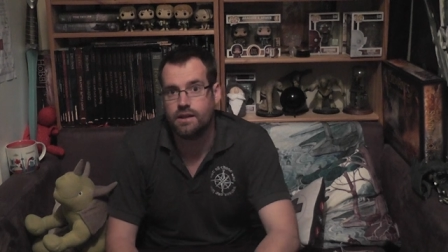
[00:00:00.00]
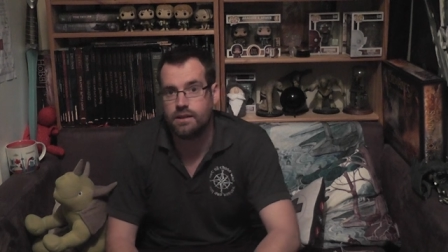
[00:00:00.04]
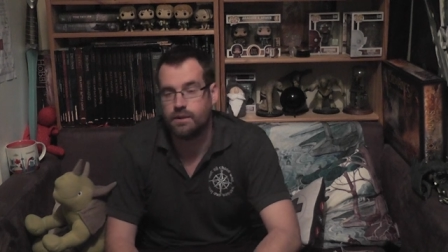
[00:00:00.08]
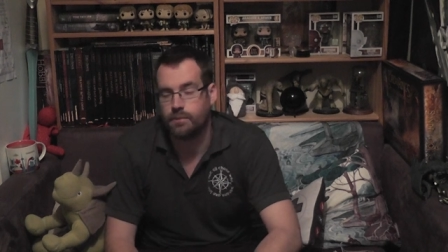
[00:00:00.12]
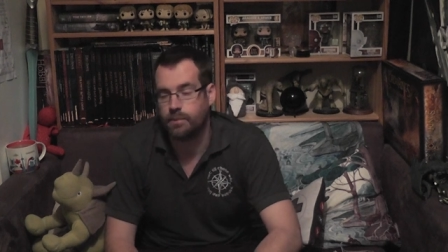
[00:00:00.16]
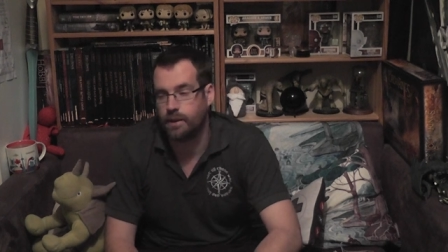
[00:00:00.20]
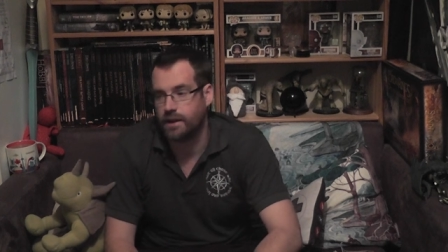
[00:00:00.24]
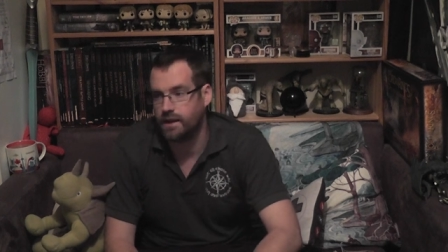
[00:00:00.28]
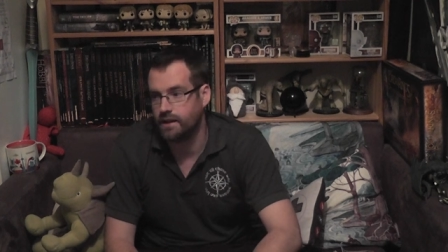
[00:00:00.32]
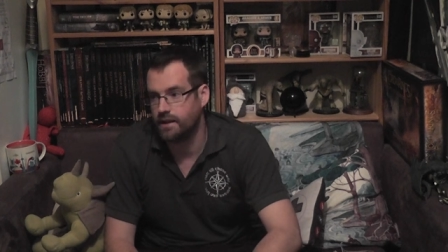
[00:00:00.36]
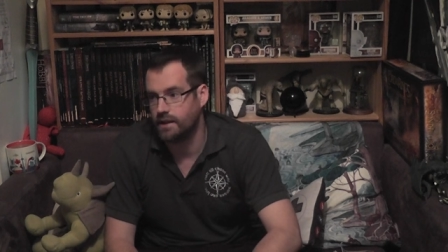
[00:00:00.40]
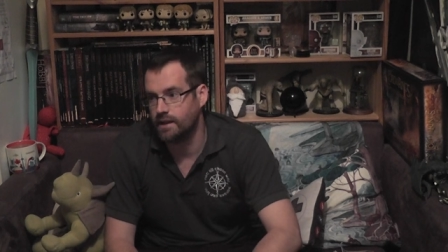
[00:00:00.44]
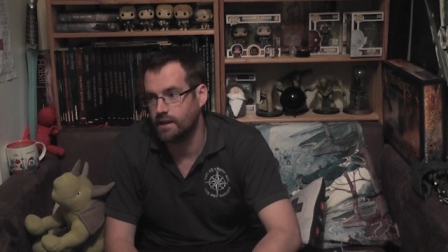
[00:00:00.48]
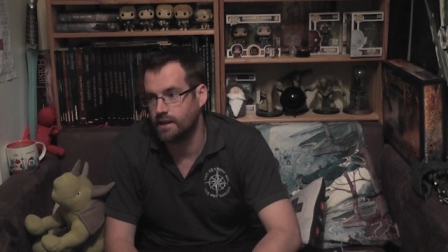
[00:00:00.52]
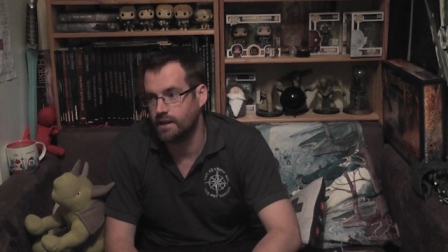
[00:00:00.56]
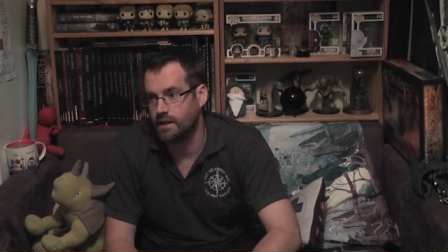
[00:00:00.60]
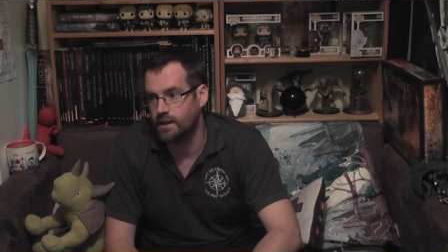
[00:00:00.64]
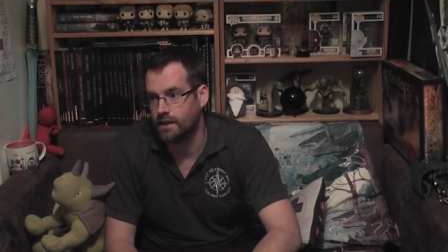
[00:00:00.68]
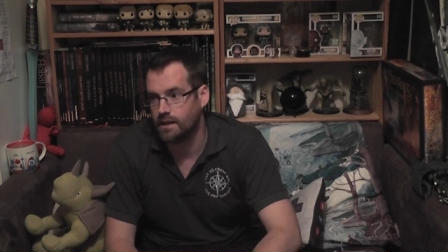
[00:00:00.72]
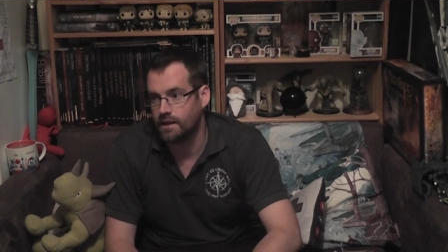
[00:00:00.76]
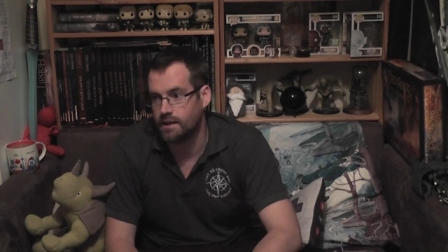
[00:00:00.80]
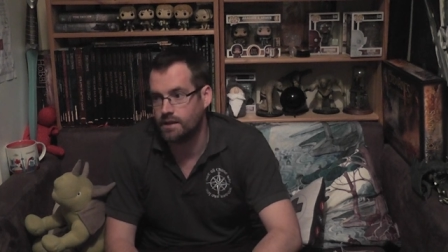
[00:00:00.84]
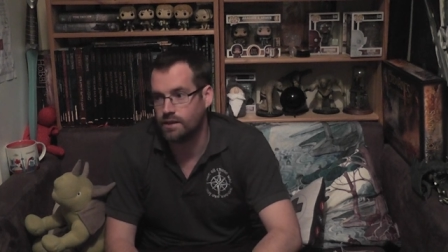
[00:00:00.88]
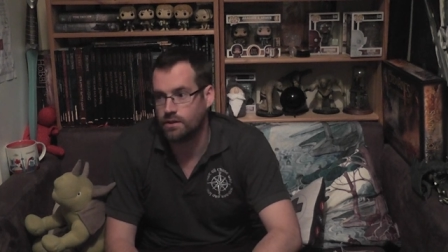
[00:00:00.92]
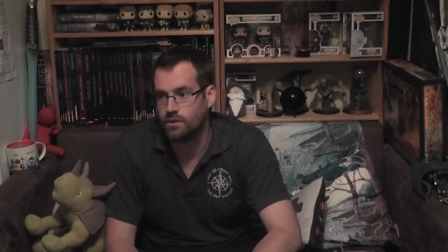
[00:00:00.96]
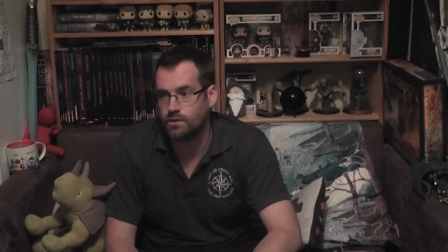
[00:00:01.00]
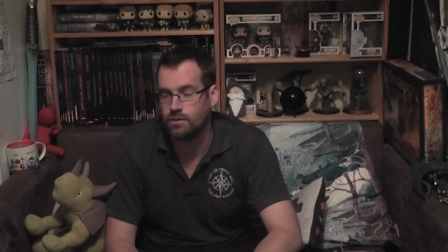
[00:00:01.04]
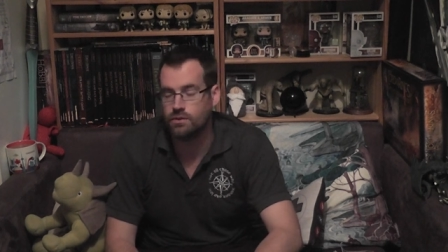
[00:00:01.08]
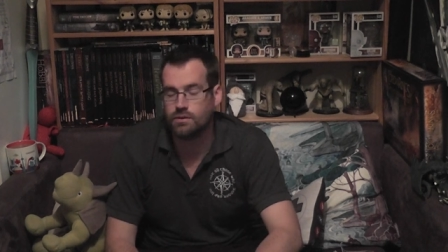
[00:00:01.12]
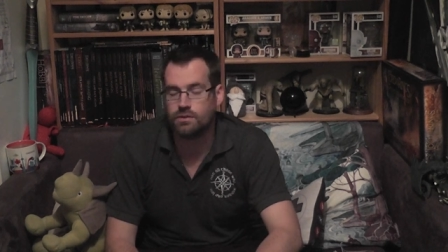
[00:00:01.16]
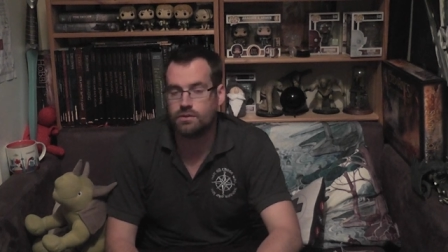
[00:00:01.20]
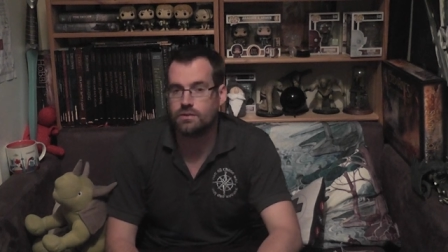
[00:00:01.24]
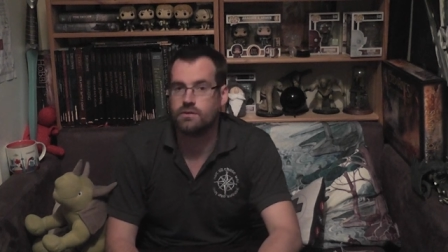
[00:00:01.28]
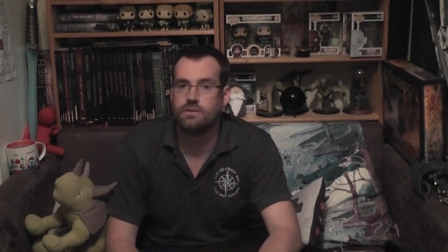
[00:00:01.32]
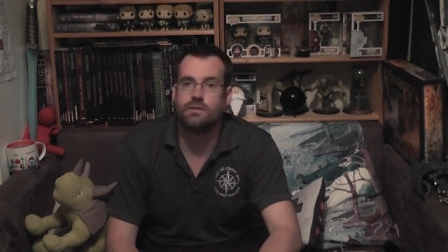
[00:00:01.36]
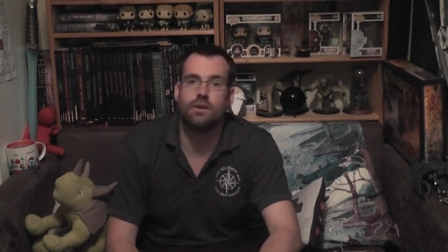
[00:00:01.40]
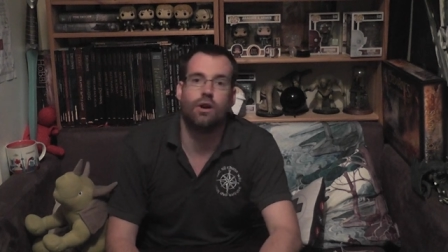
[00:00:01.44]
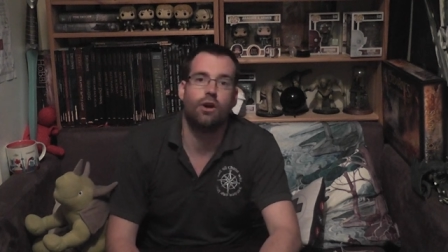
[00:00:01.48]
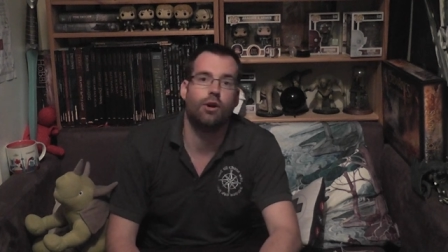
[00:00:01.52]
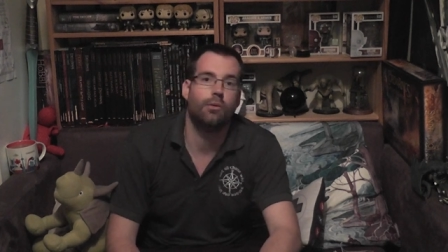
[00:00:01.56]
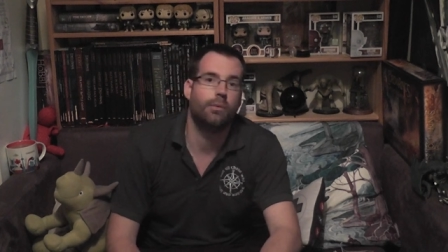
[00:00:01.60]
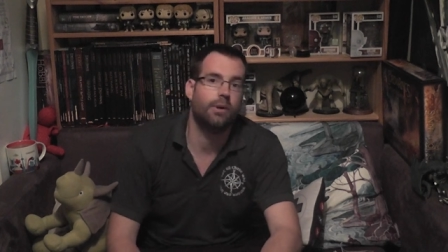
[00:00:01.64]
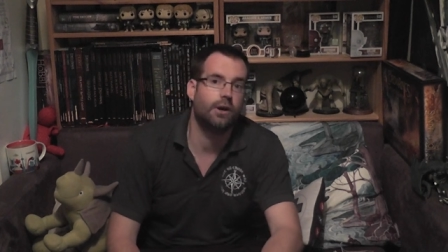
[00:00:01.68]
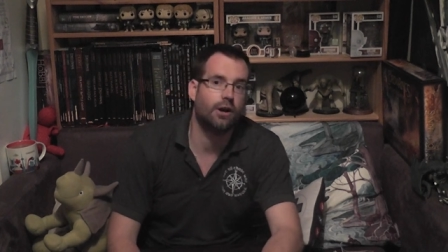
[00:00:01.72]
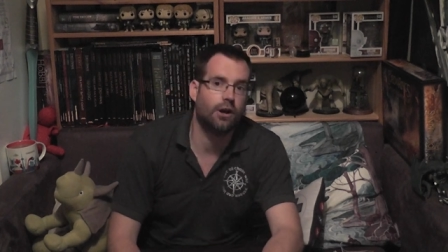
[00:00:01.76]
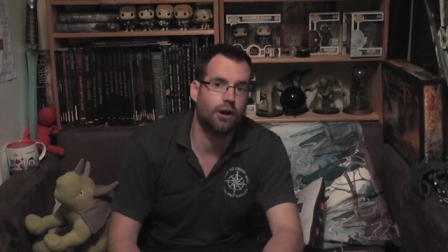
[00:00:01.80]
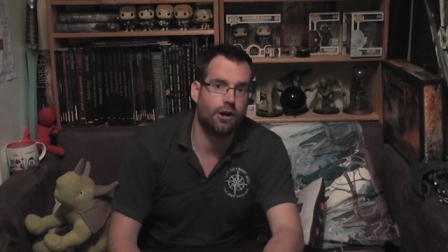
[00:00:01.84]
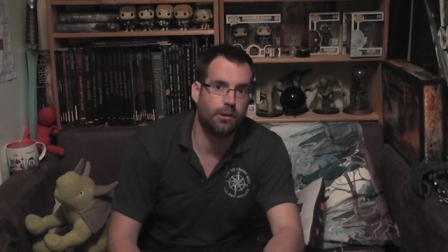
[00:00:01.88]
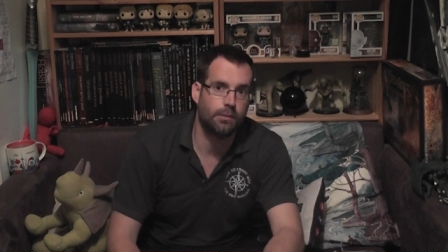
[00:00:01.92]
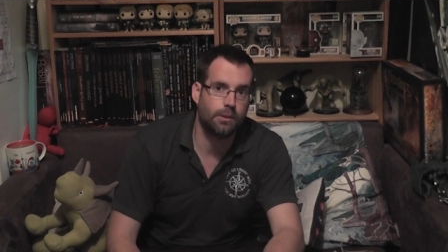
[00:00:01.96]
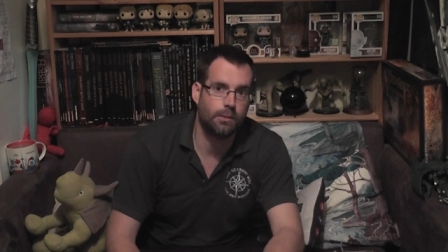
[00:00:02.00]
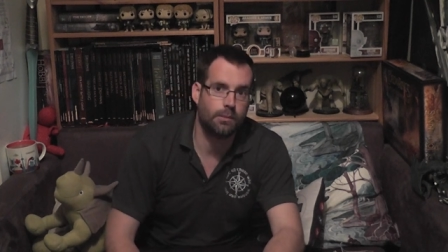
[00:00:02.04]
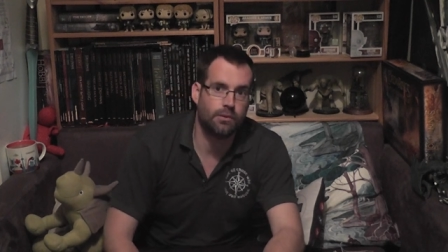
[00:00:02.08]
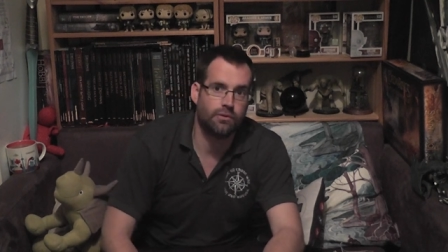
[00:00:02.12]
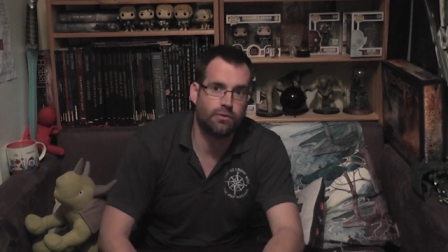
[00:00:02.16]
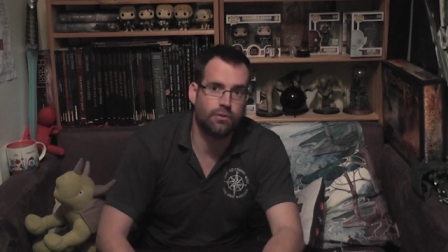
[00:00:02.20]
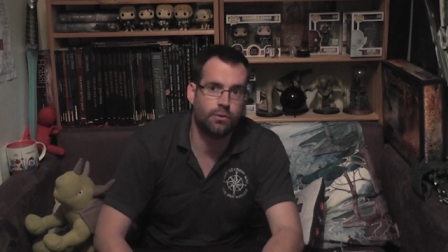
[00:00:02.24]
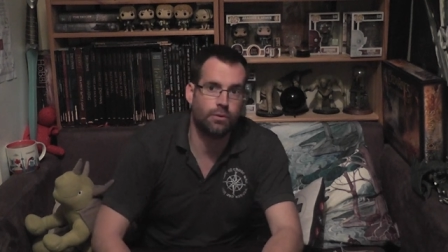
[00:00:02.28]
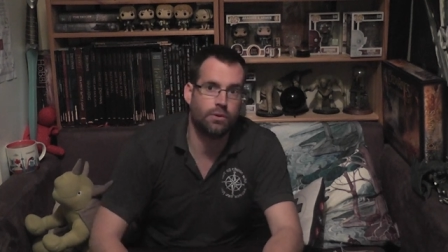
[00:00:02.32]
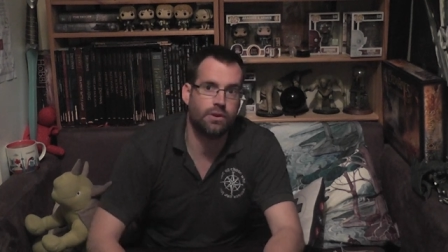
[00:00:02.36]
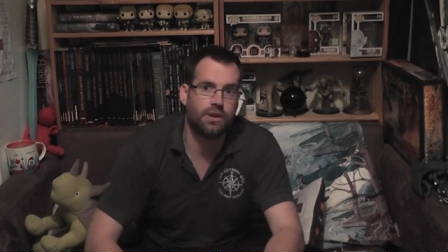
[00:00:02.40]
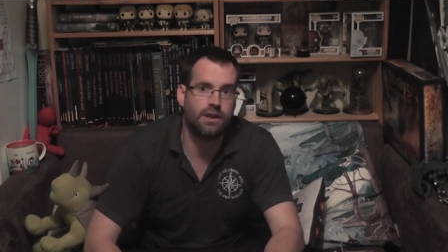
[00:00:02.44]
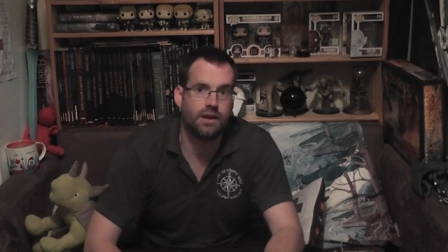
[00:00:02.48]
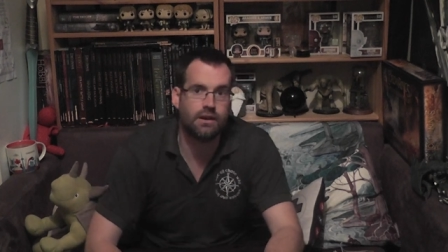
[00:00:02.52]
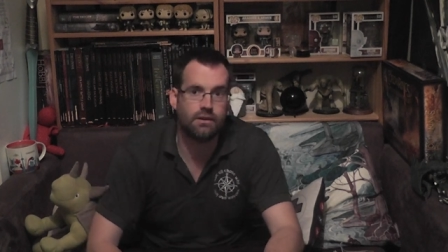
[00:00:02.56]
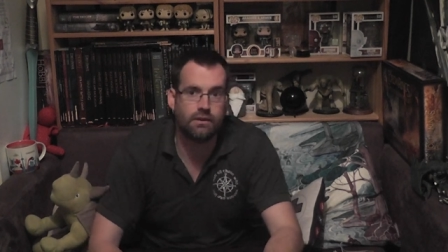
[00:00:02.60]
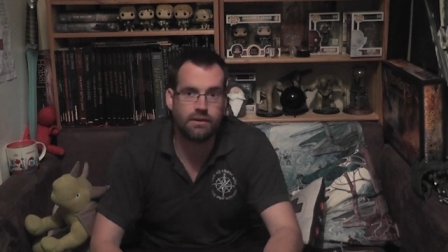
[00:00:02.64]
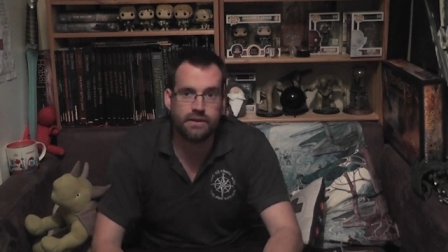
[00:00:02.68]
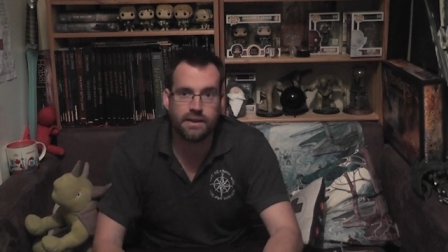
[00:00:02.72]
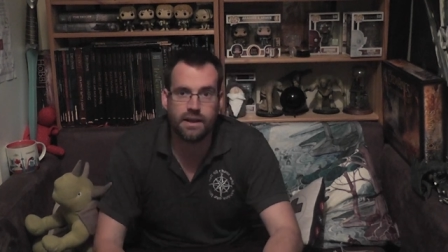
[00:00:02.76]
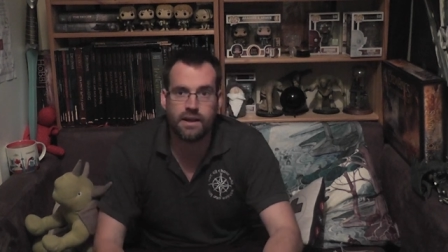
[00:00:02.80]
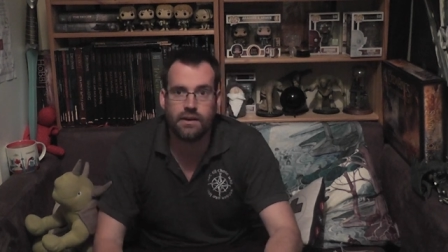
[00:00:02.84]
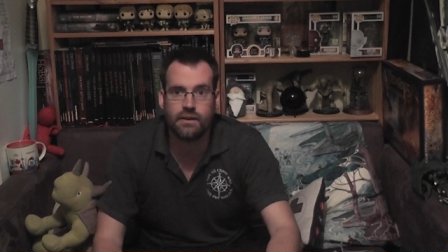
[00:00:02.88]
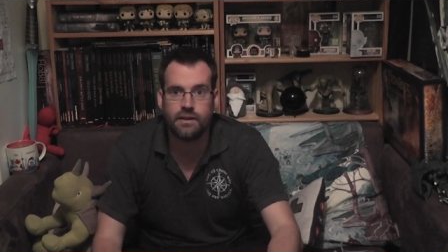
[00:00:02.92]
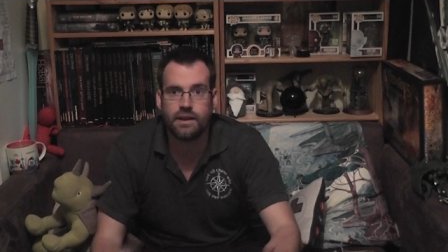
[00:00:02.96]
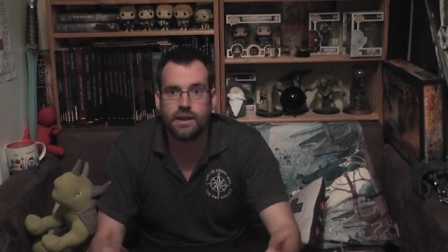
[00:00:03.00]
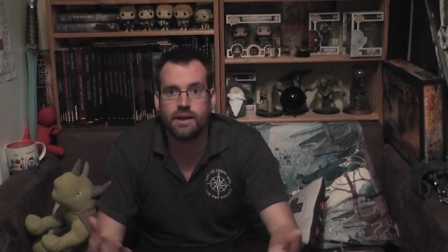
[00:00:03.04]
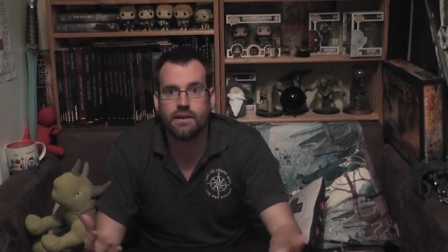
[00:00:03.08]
to paint a, a huge Hobbit army before the year is out.